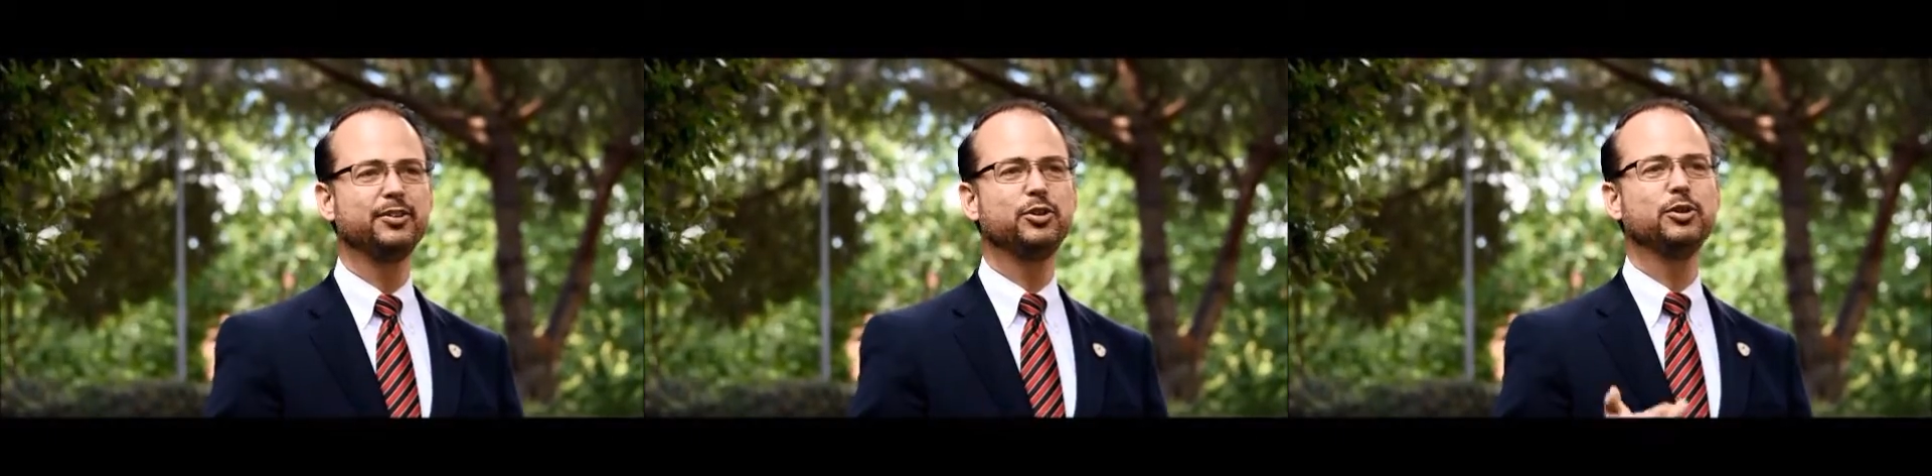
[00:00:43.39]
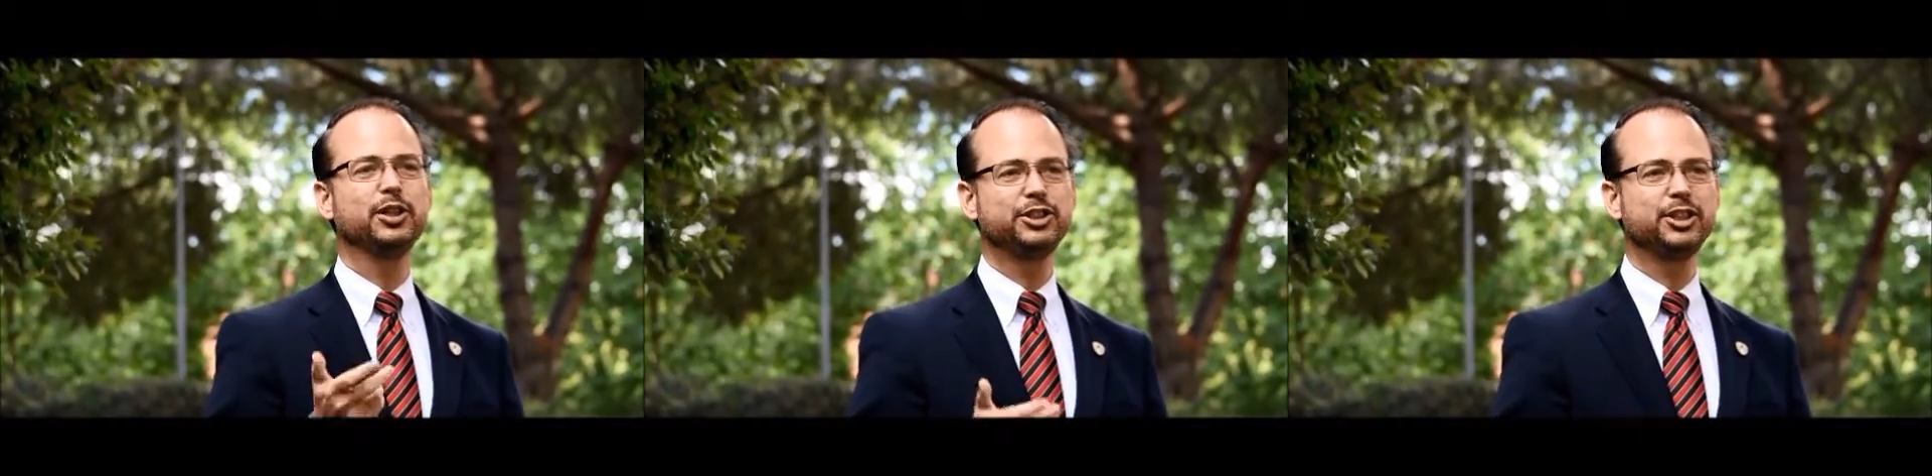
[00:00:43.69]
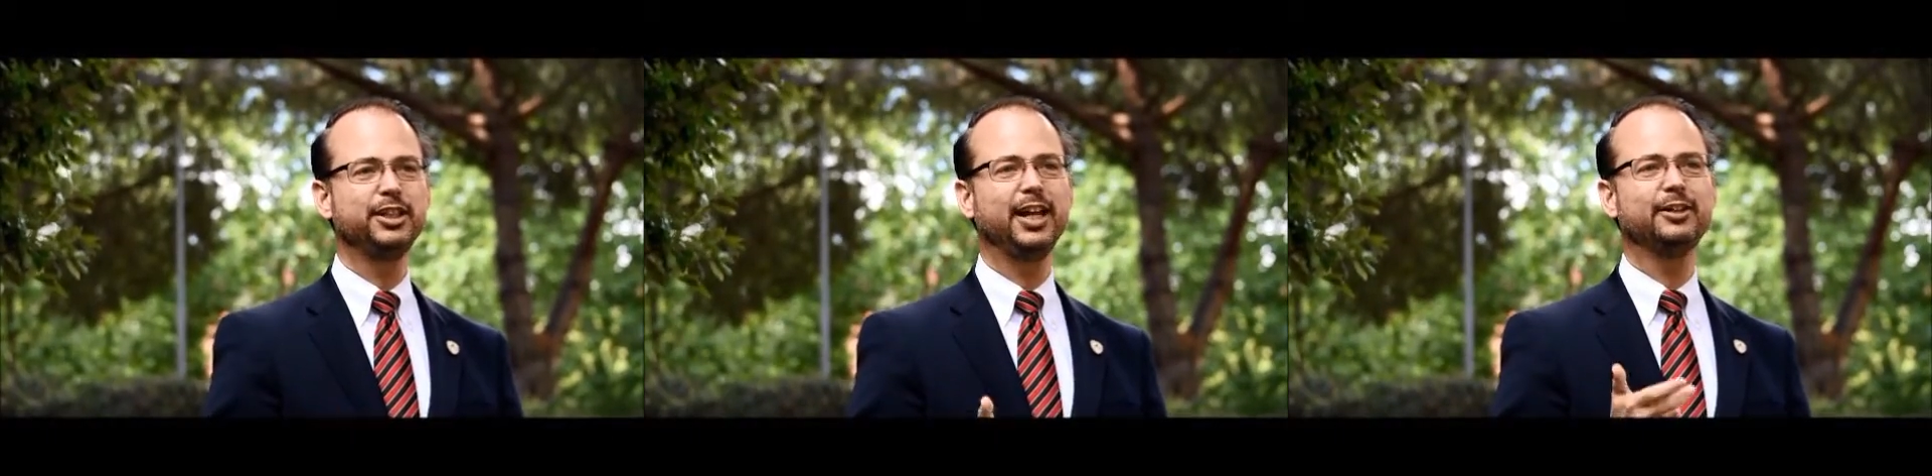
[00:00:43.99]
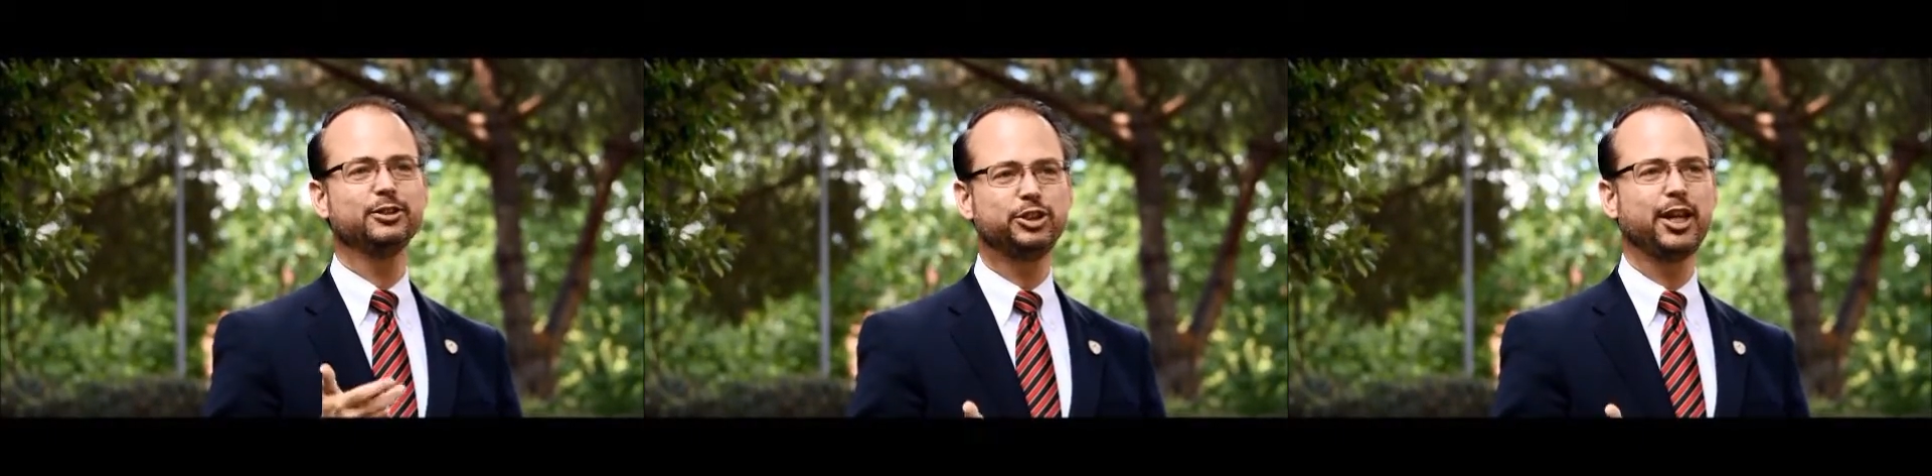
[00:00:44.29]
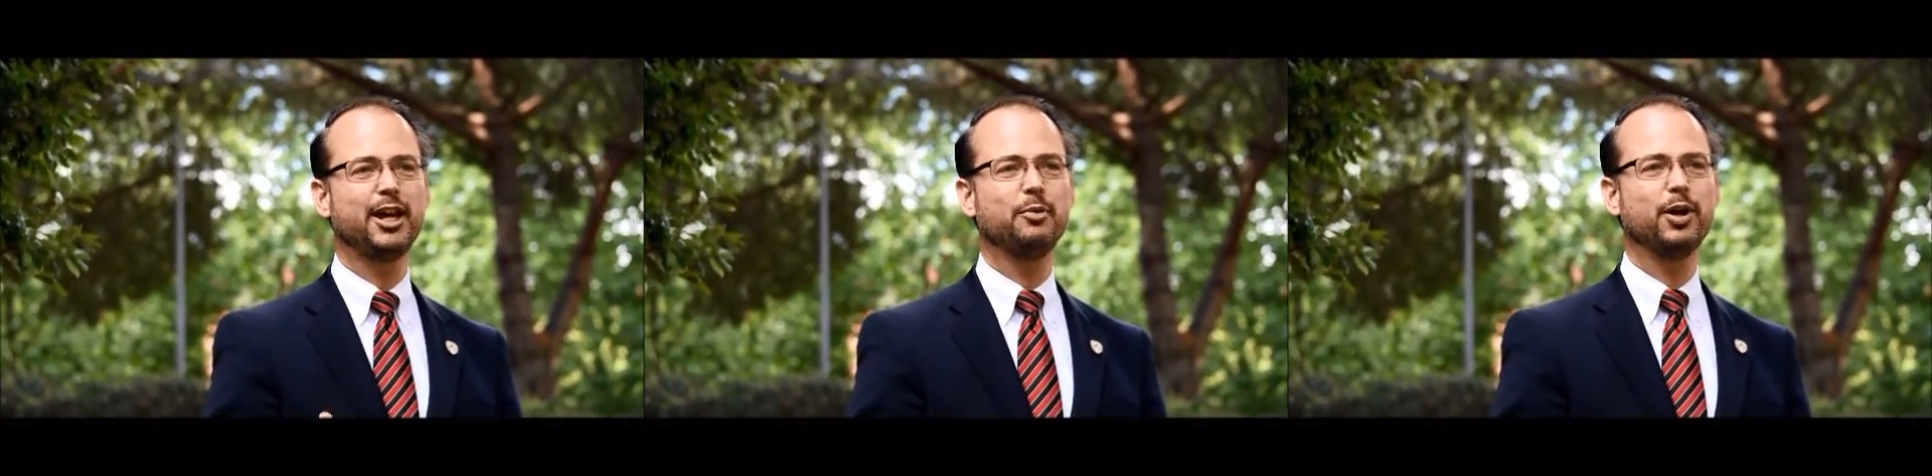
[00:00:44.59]
to listen and to
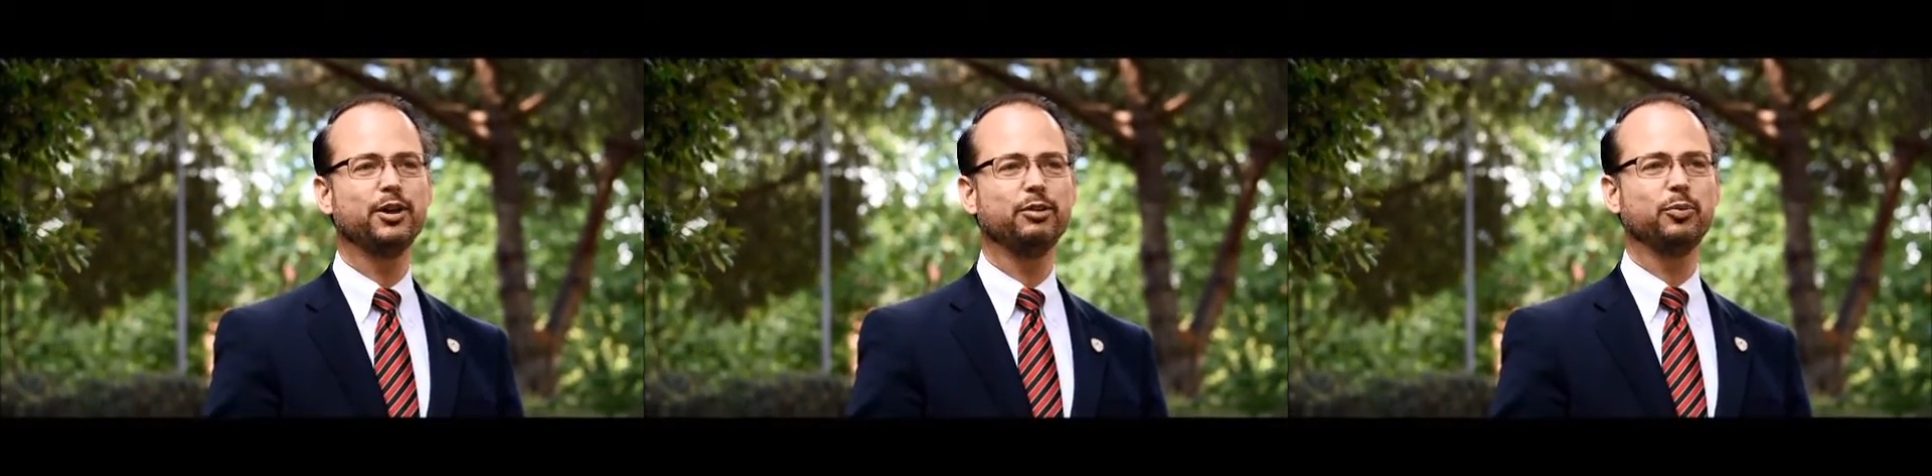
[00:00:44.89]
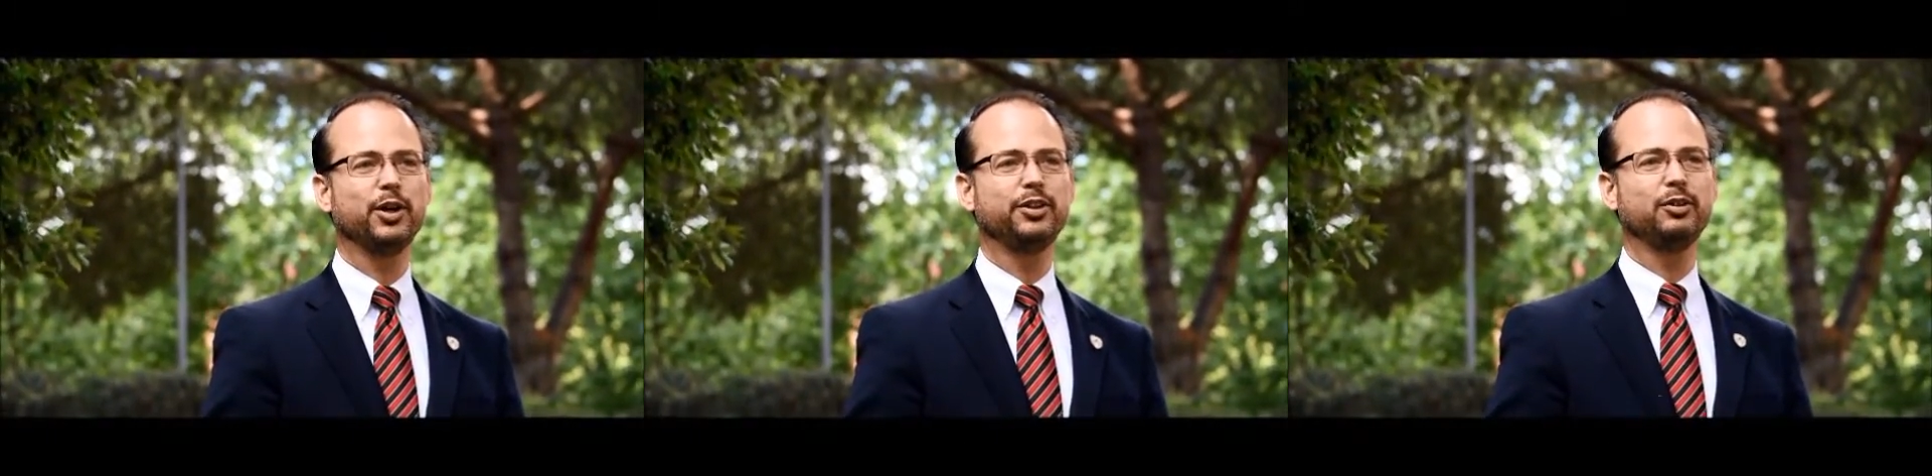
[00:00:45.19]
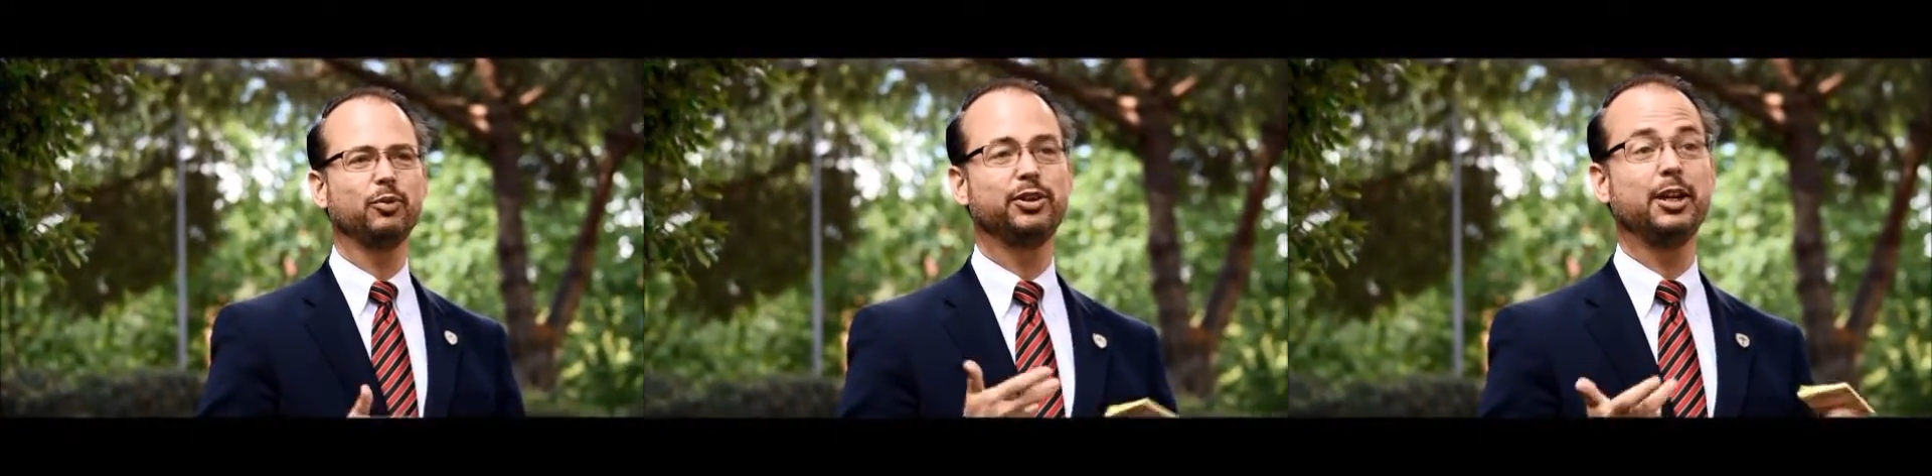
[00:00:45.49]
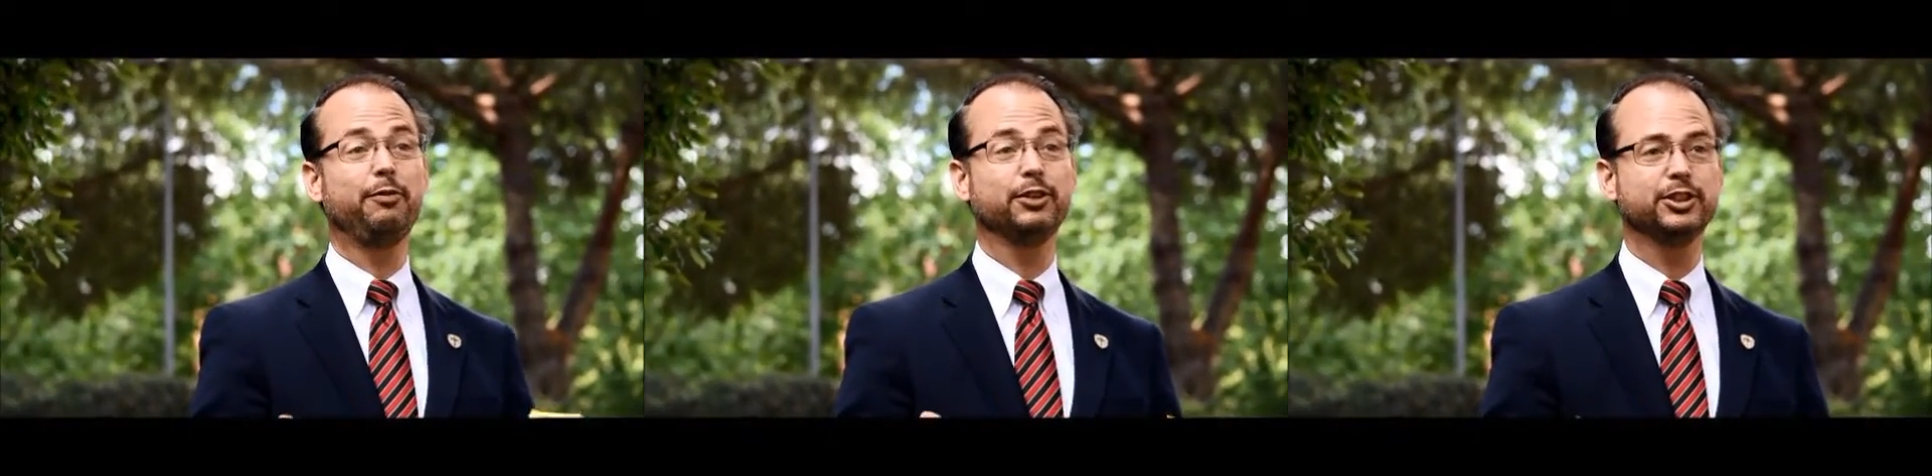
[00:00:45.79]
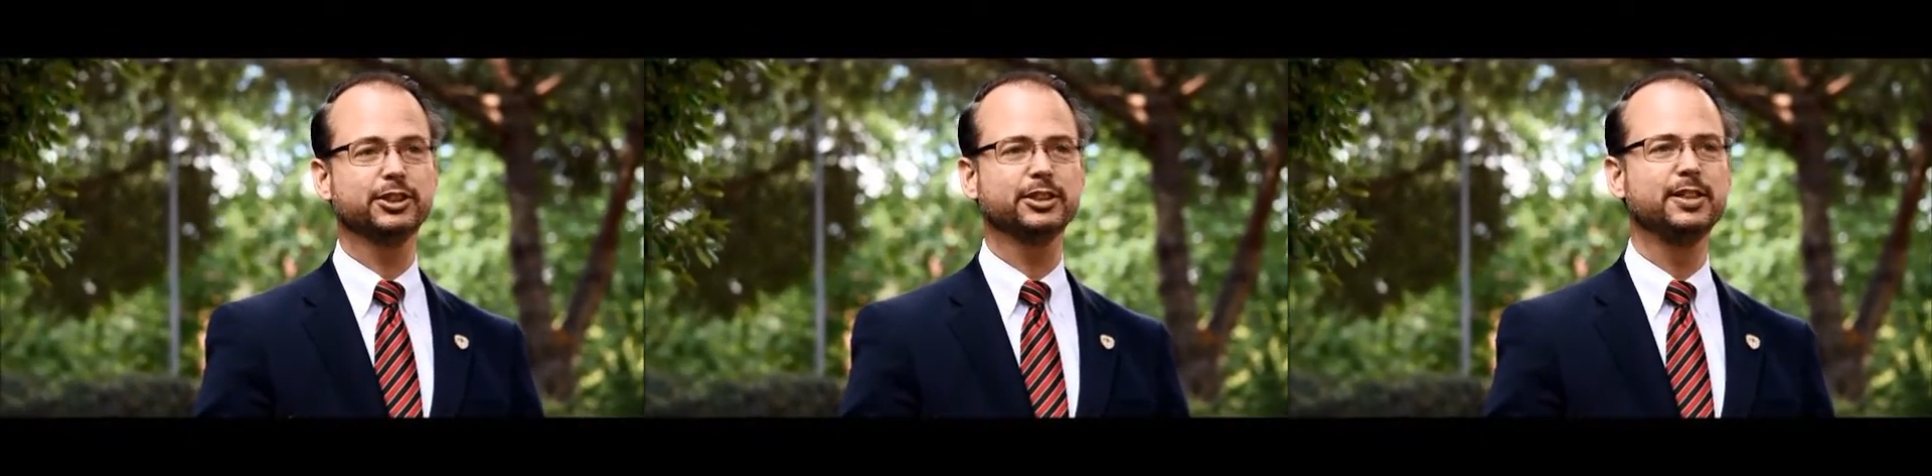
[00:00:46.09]
stay with, with, with
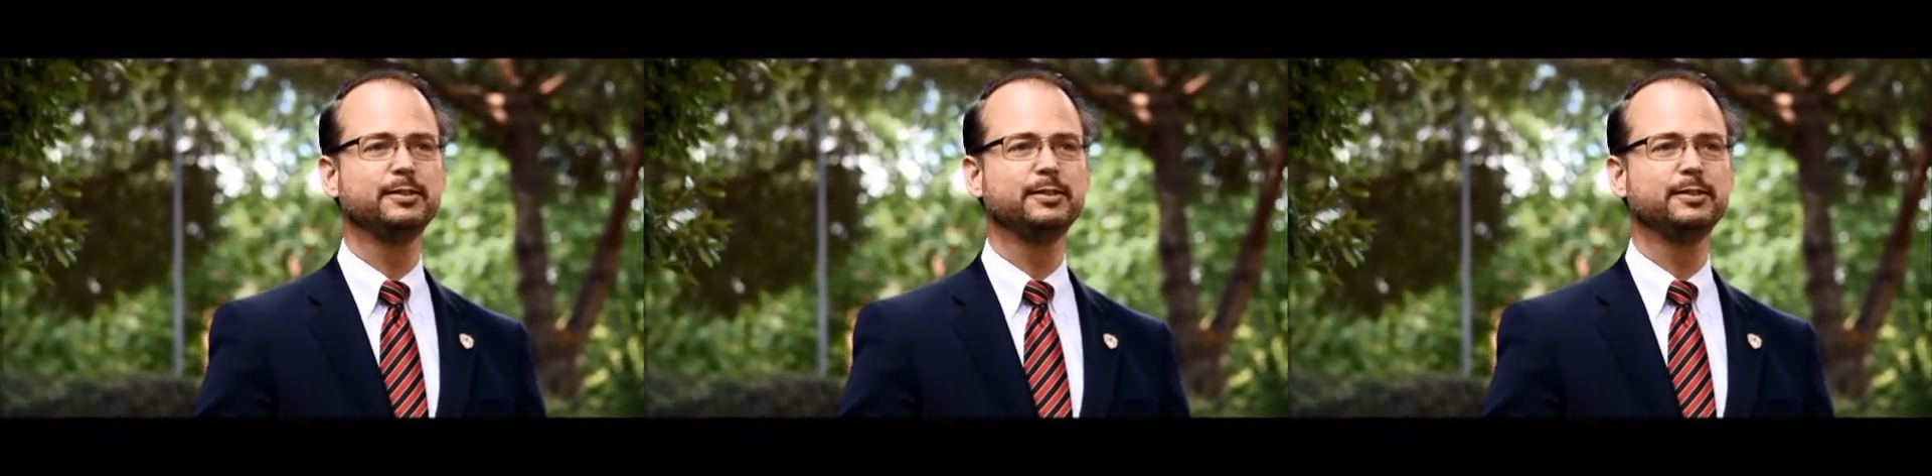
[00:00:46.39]
differences.